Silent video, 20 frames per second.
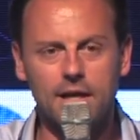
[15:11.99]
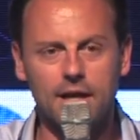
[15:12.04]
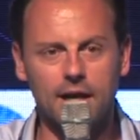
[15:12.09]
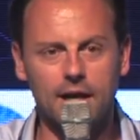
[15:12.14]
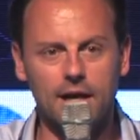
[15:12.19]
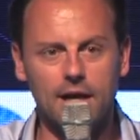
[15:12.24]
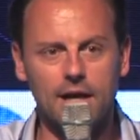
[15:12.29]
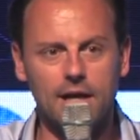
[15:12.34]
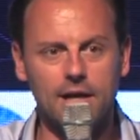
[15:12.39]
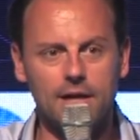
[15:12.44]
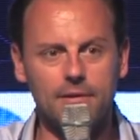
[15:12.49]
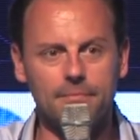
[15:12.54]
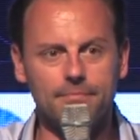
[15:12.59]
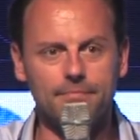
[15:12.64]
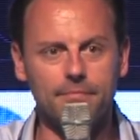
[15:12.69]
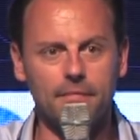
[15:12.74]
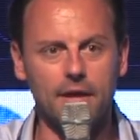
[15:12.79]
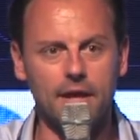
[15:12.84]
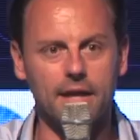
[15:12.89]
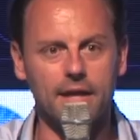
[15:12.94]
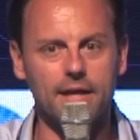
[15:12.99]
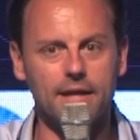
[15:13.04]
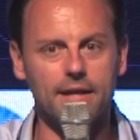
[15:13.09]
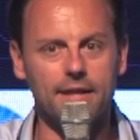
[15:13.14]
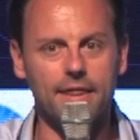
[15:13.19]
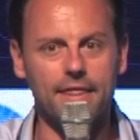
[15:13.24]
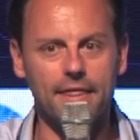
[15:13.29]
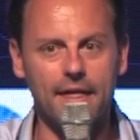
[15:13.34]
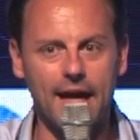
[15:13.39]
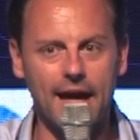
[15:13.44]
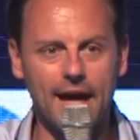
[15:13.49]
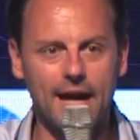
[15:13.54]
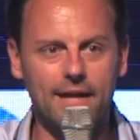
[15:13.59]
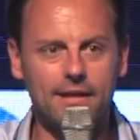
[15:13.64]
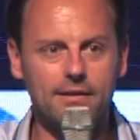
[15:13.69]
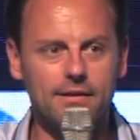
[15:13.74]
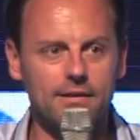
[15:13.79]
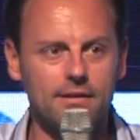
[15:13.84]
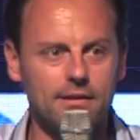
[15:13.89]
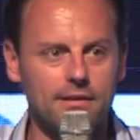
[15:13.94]
and that
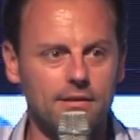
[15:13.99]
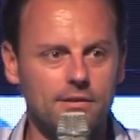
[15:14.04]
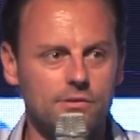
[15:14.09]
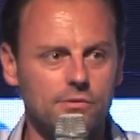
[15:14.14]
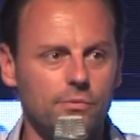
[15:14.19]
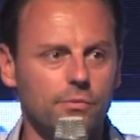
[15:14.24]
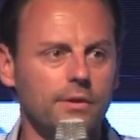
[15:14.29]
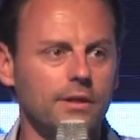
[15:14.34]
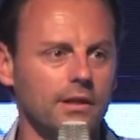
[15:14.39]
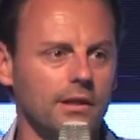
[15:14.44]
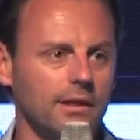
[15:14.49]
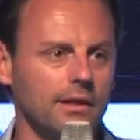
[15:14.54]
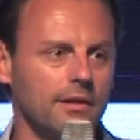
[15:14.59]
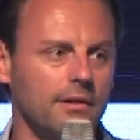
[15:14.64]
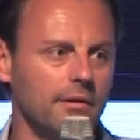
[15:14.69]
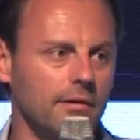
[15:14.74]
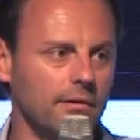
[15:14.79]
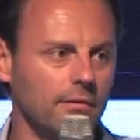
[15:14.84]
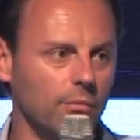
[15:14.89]
is really the